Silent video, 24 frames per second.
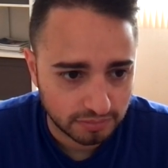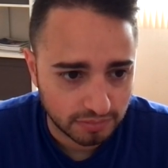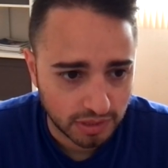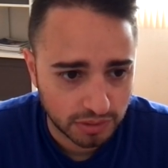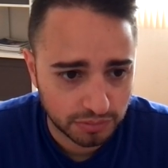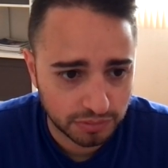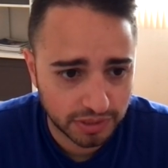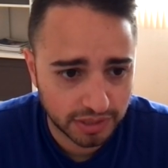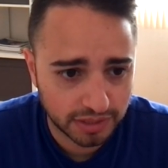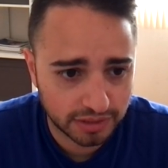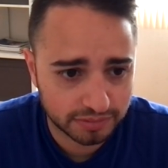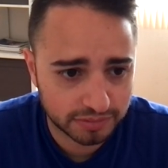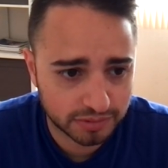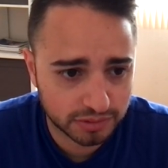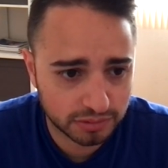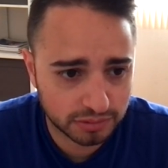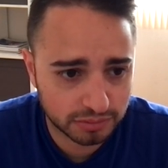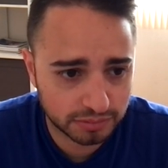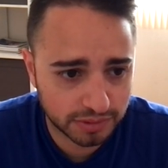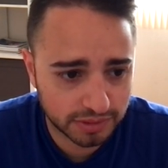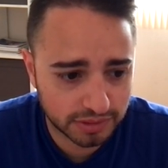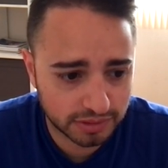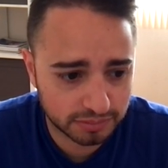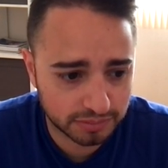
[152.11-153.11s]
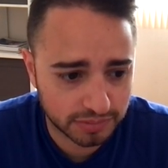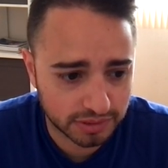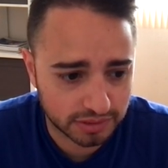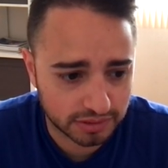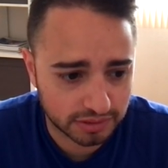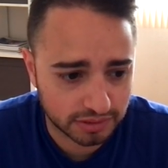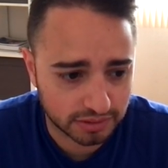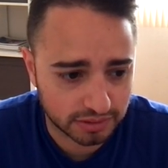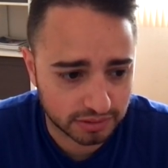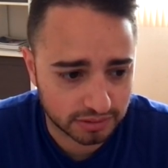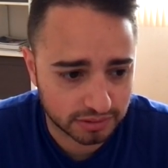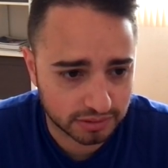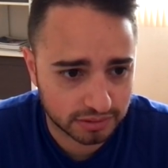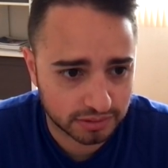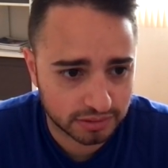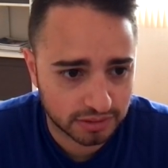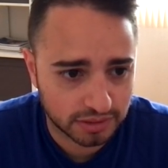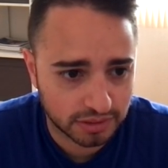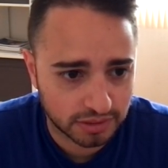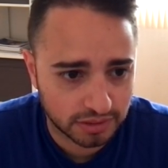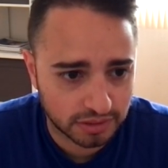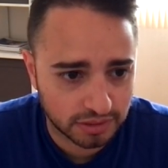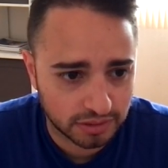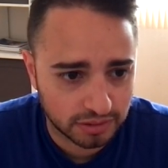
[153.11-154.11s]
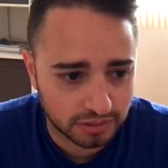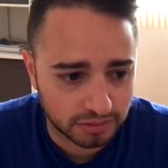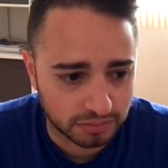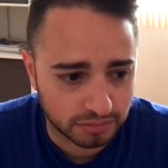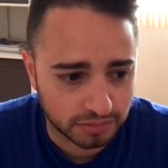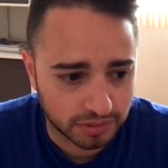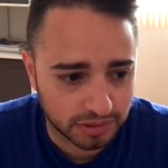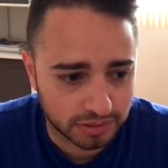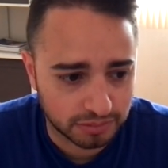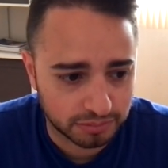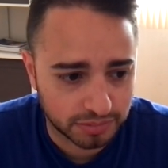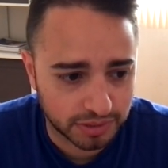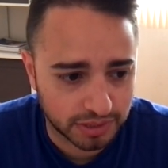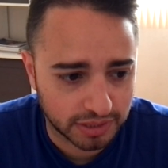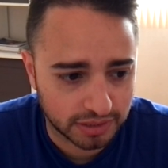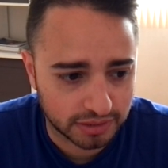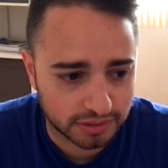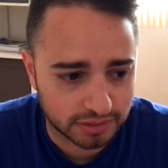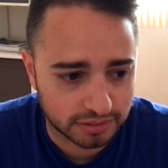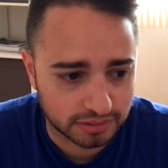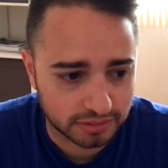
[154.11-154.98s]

we have 2 rhythm guitars, one panned